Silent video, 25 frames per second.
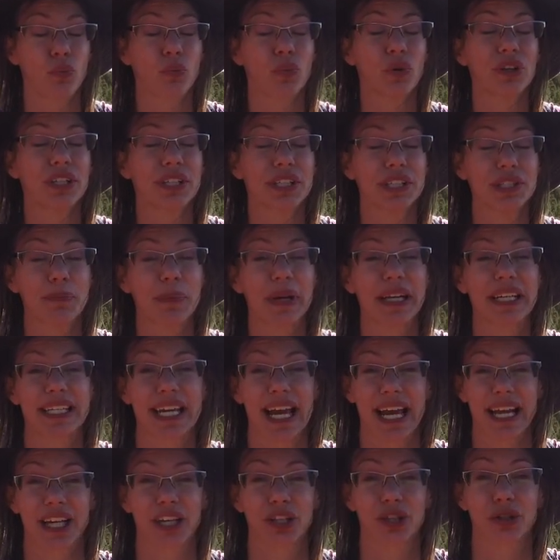really
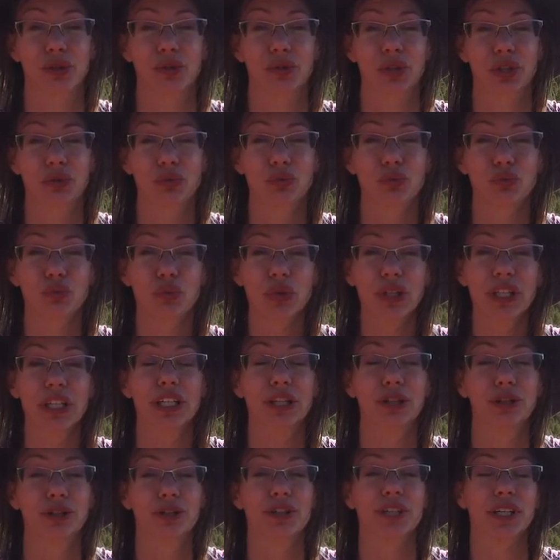spectacular. You
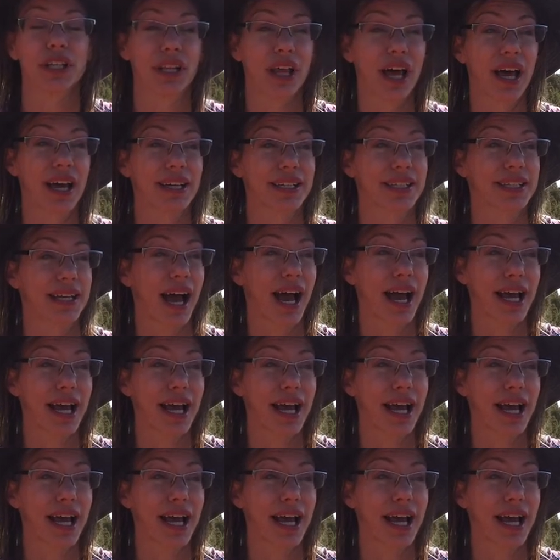really learned a lot.